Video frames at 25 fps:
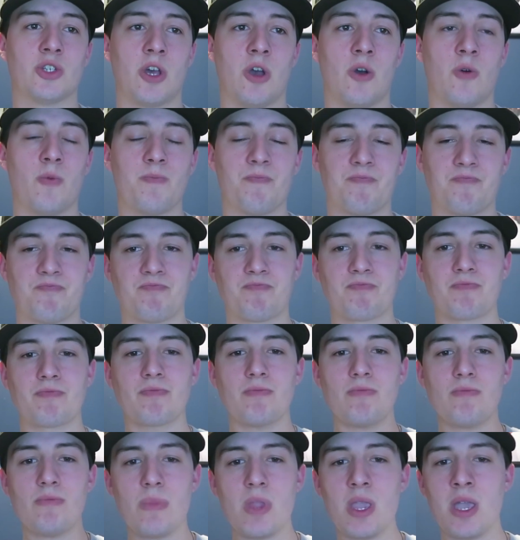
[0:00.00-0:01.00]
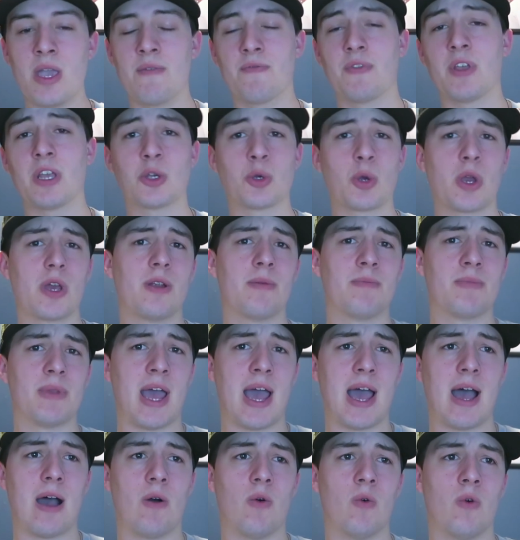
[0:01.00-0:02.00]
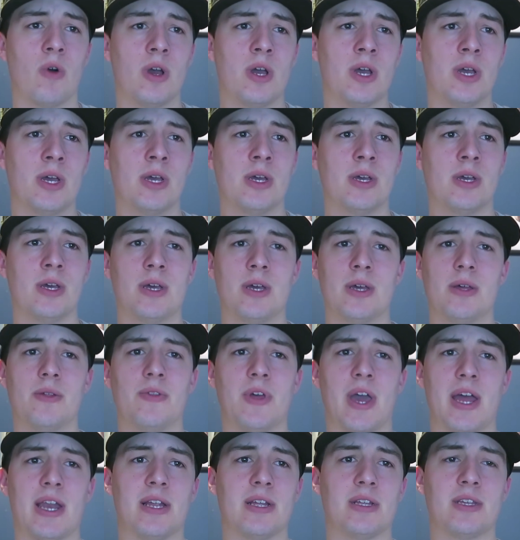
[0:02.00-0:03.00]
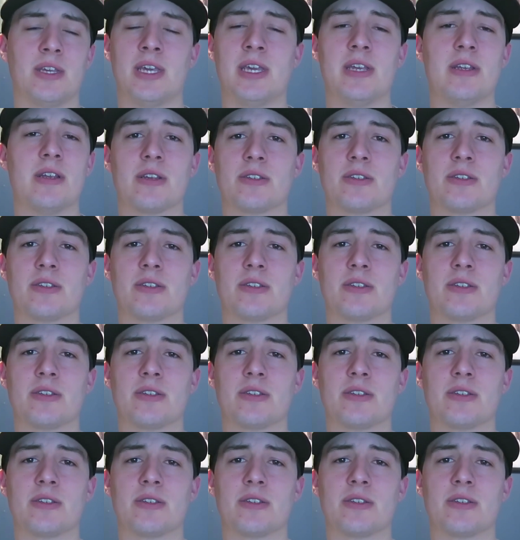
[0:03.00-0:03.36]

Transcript: So if they trade him now, then it, he